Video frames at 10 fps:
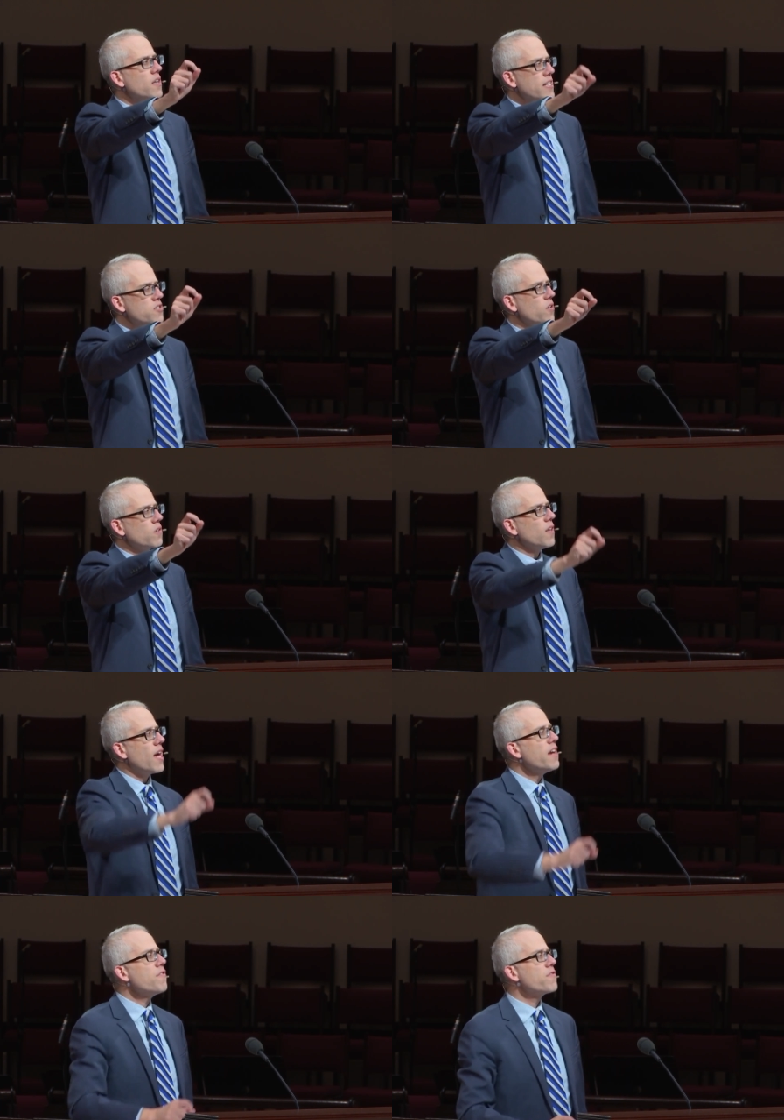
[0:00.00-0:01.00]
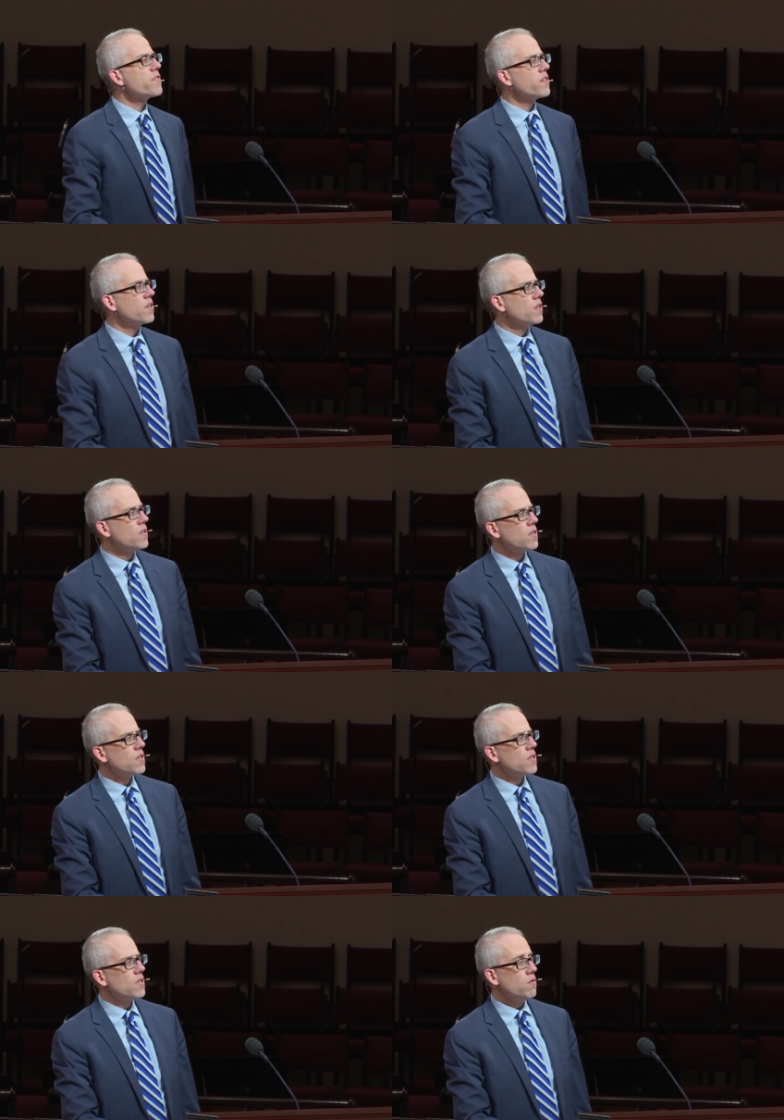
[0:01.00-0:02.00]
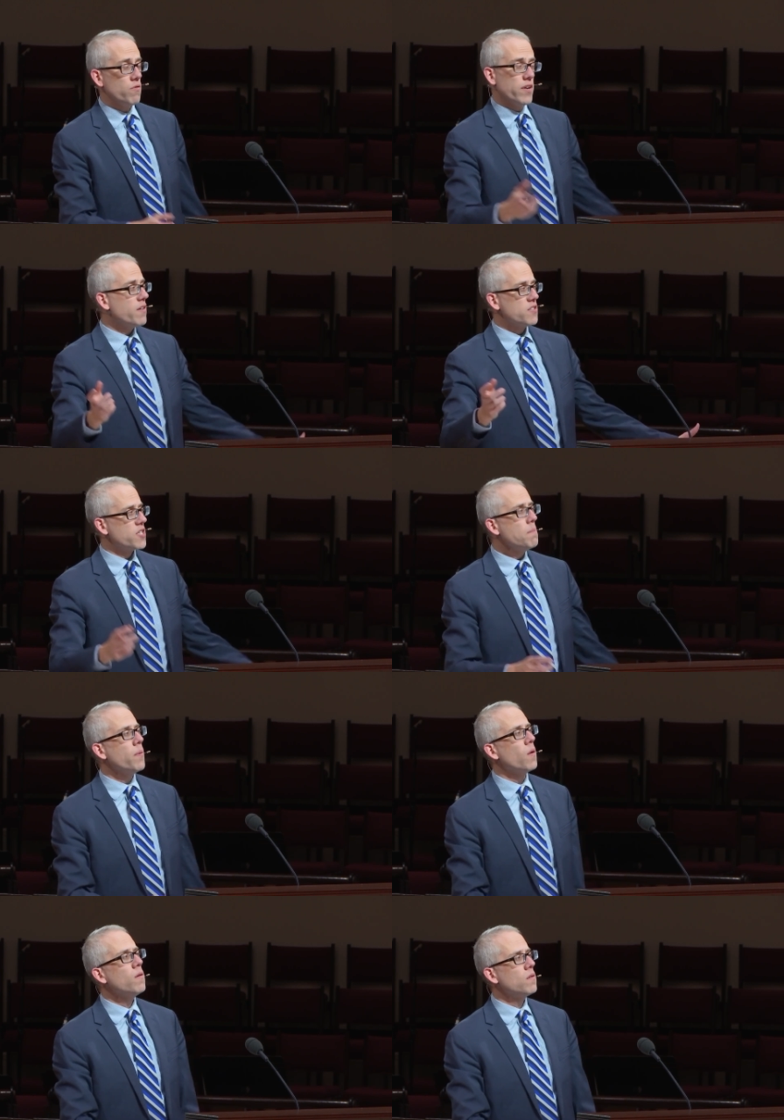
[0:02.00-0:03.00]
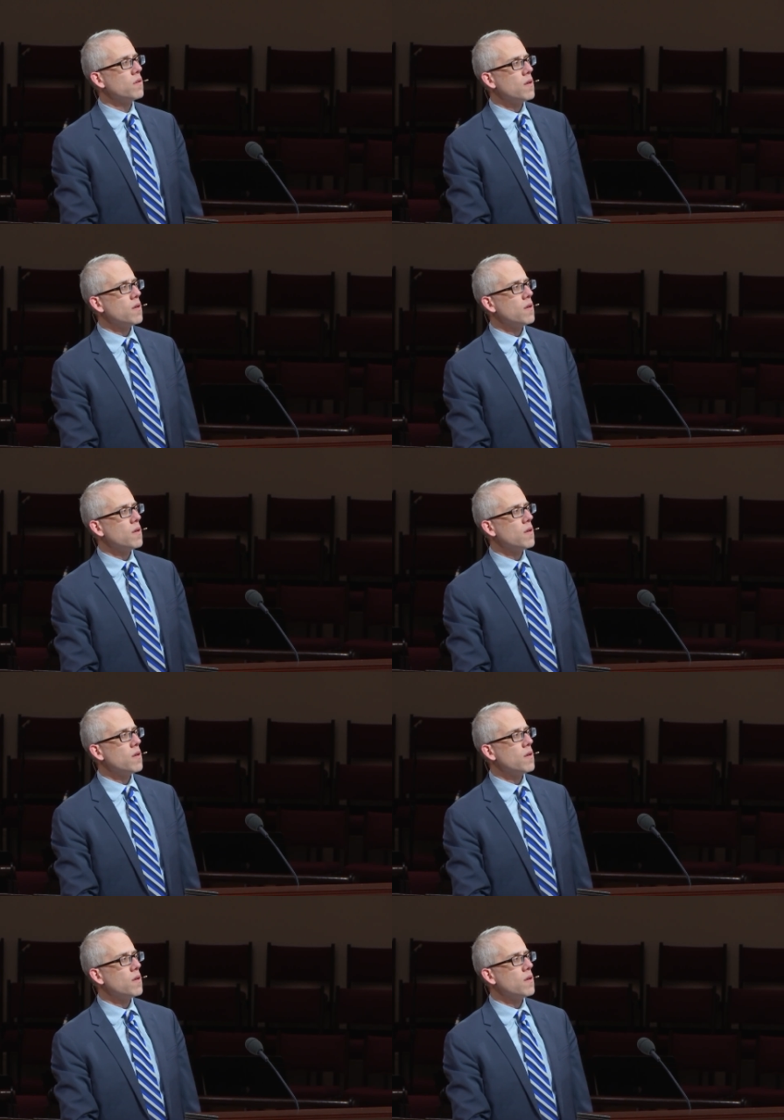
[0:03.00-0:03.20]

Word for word: eternal life? Well, oh, very simple.